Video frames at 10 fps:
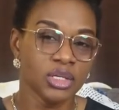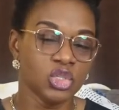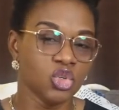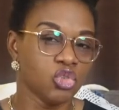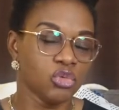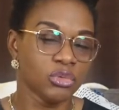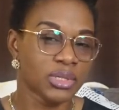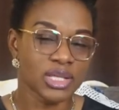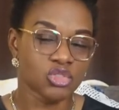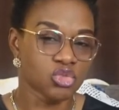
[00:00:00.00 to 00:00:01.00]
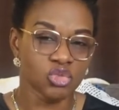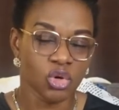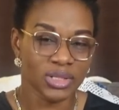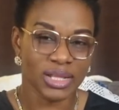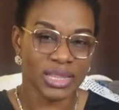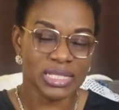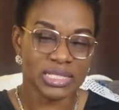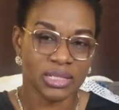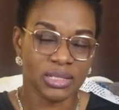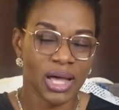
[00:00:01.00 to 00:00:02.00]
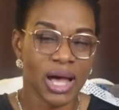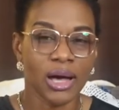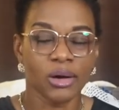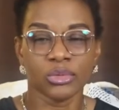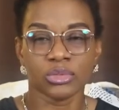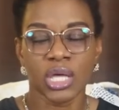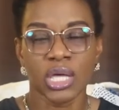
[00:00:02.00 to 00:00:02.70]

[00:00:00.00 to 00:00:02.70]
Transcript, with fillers: you know, get to do other things in the house.